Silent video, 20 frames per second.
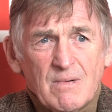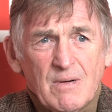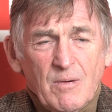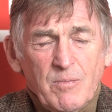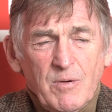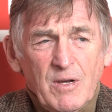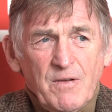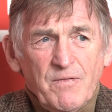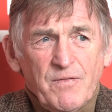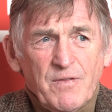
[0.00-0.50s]

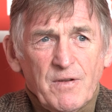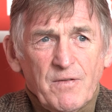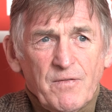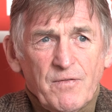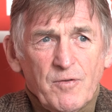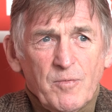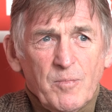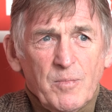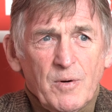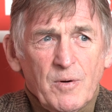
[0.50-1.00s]
away for the
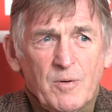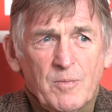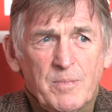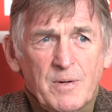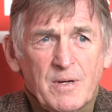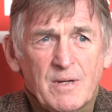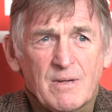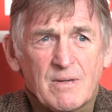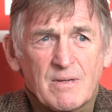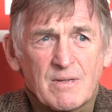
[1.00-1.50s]
football,
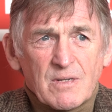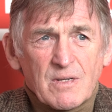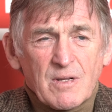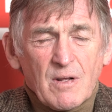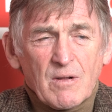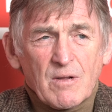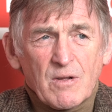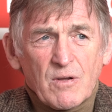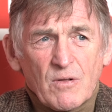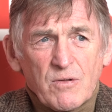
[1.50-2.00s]
but
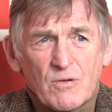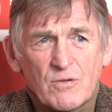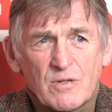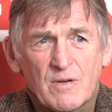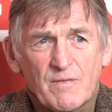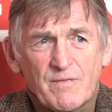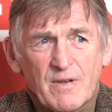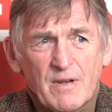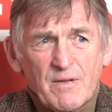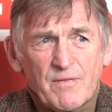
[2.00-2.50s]
still
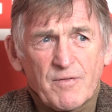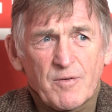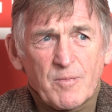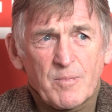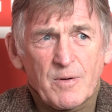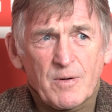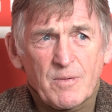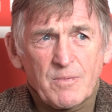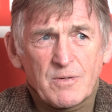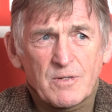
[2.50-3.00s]
inclusive of the
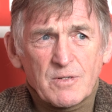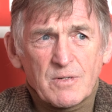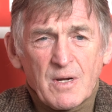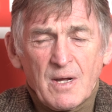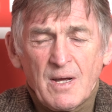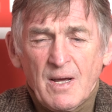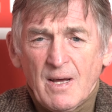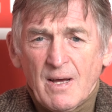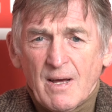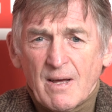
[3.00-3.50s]
football, was,
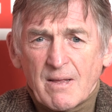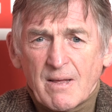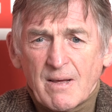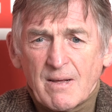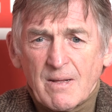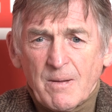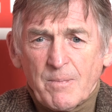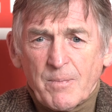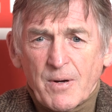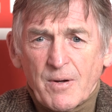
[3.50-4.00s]
I
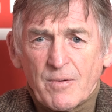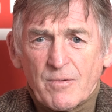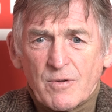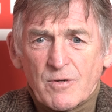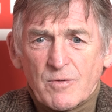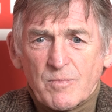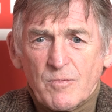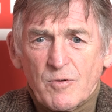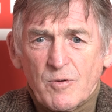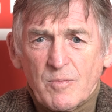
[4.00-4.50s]
think, the
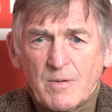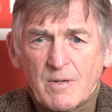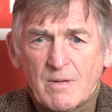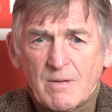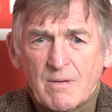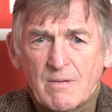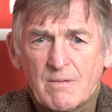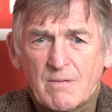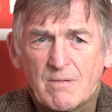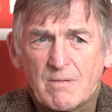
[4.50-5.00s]
proudest moment
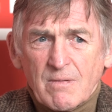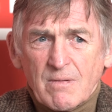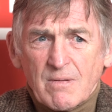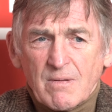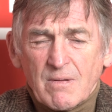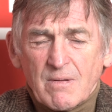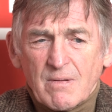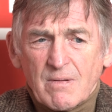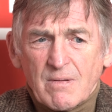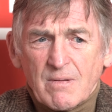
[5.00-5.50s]

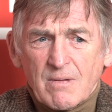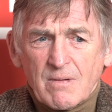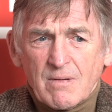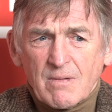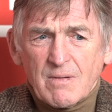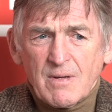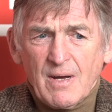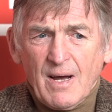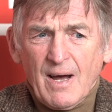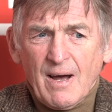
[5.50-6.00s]

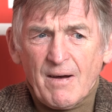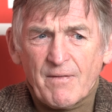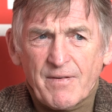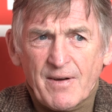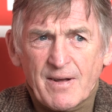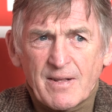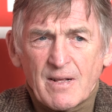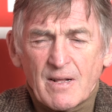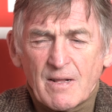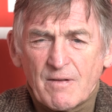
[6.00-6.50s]
that I've
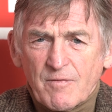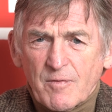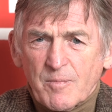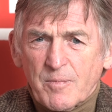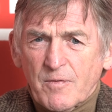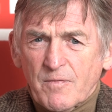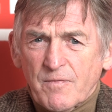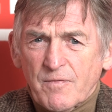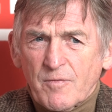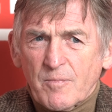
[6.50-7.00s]
had at
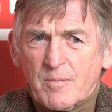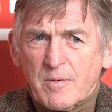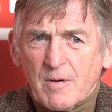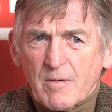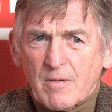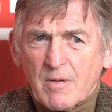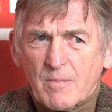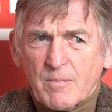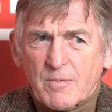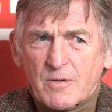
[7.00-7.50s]
Liverpool Football
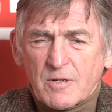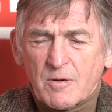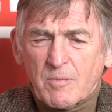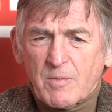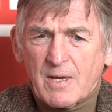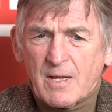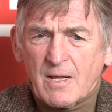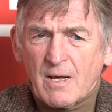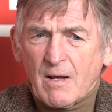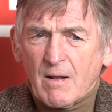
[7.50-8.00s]
Club was the
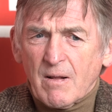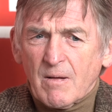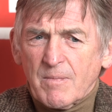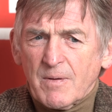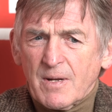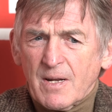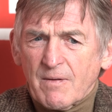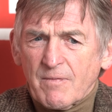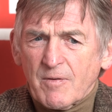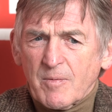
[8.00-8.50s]
way the
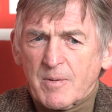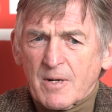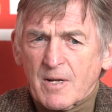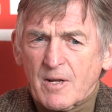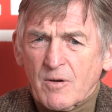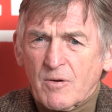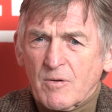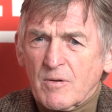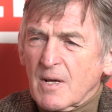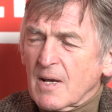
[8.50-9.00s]
club and
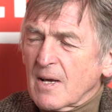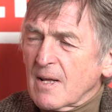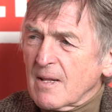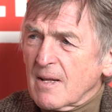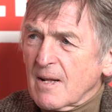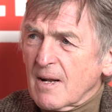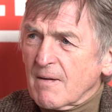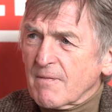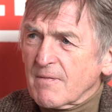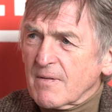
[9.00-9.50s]
everybody got
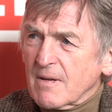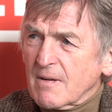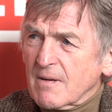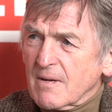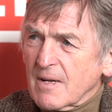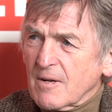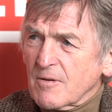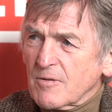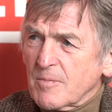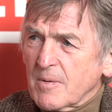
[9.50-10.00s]
together after
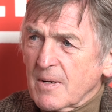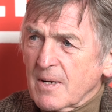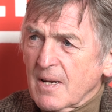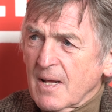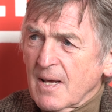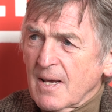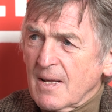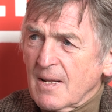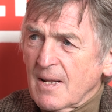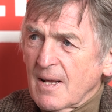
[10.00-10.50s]
Hillsborough
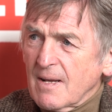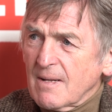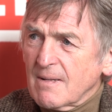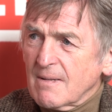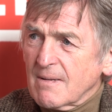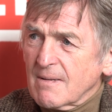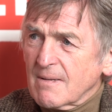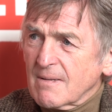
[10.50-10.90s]
in '89.